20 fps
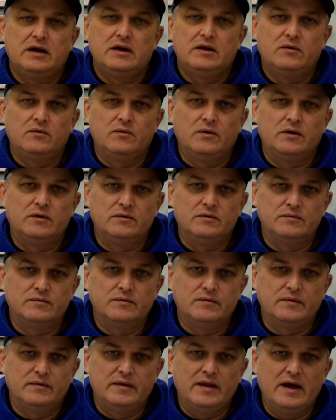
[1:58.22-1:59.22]
Well,
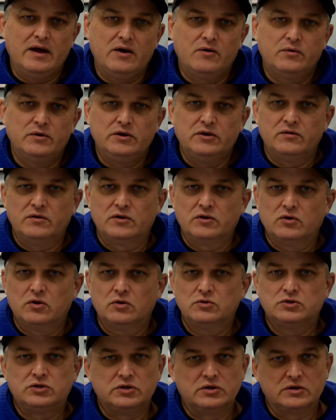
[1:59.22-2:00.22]
now when you're in
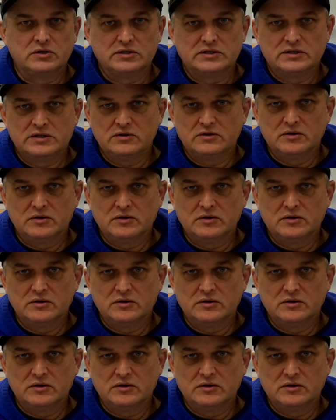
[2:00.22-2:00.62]
close, you're still going